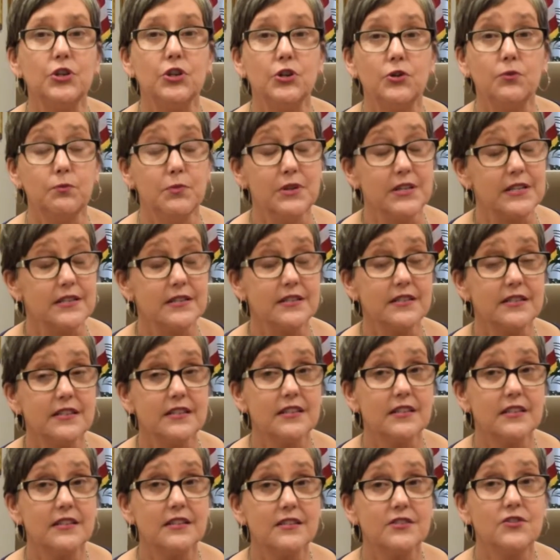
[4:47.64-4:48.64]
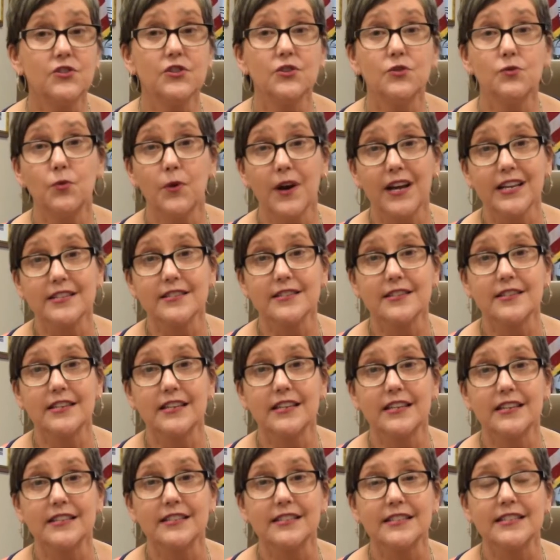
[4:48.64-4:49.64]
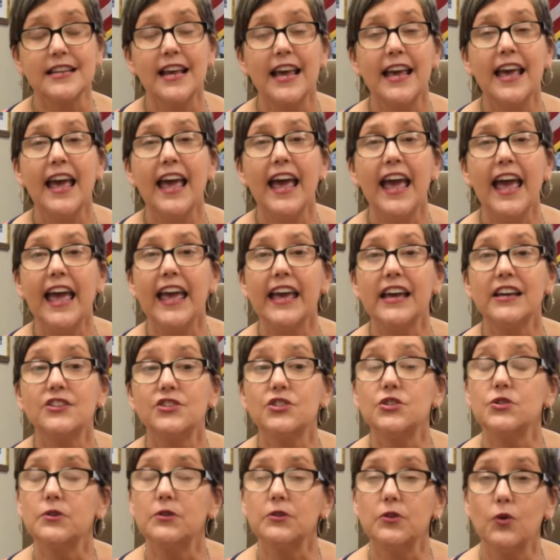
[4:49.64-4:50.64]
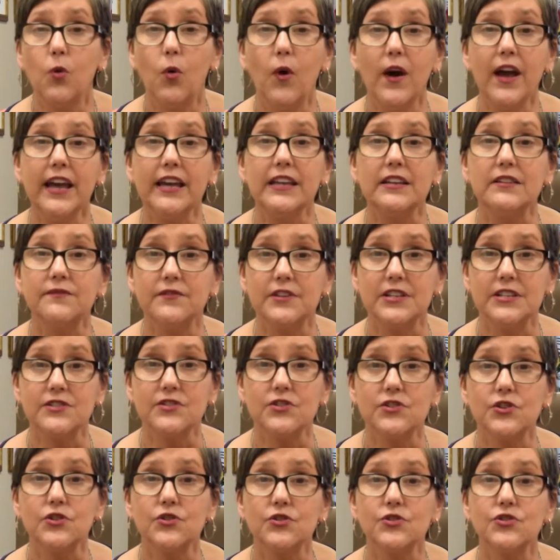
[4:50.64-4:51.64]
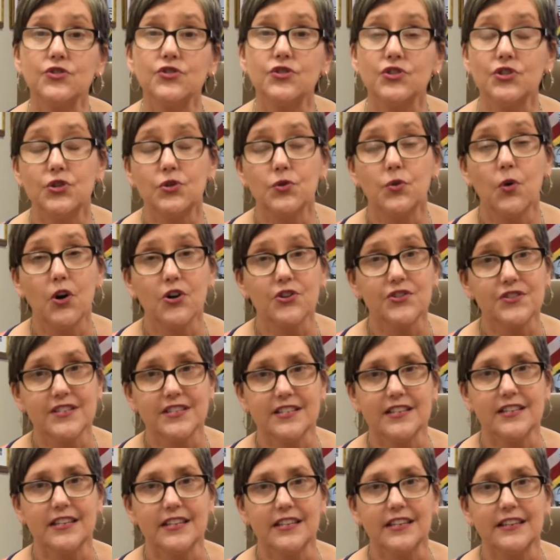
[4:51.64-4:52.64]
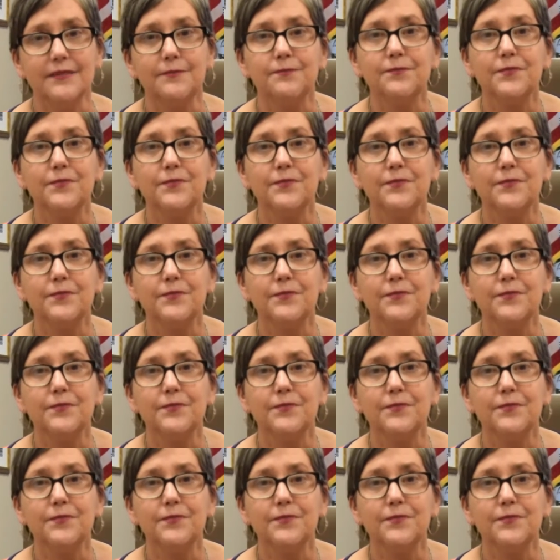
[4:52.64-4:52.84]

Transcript: new businesses, new residents, and to acquaint visitors to our city.